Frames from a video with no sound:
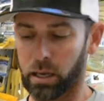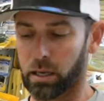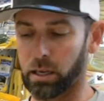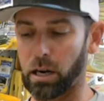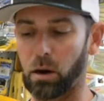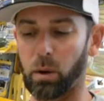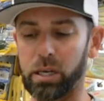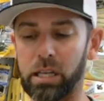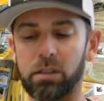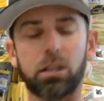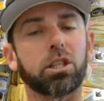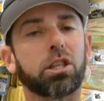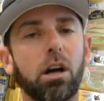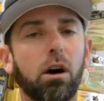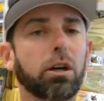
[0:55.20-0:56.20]
You know, and in the
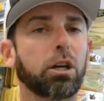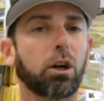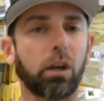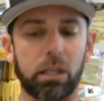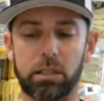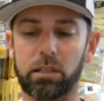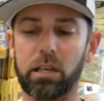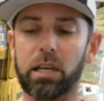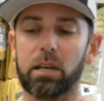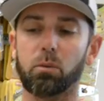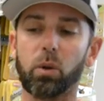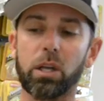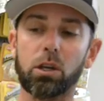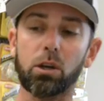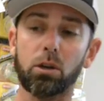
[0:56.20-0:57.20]
show you're gonna see
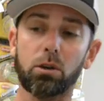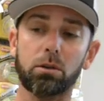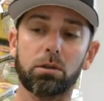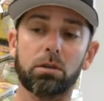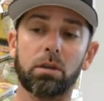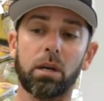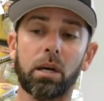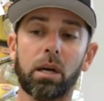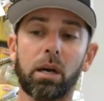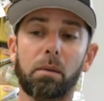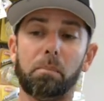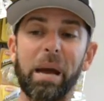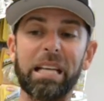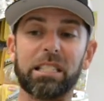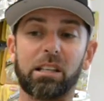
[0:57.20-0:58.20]
we used
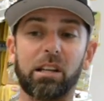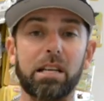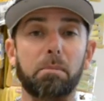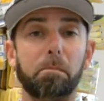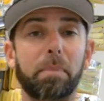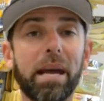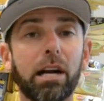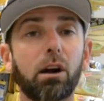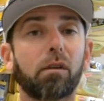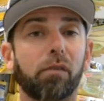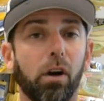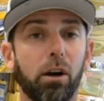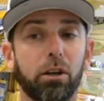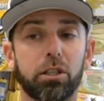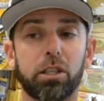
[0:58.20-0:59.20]
basically bigger
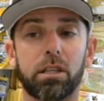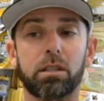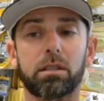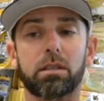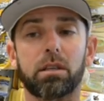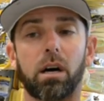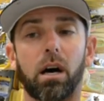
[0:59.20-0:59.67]
versions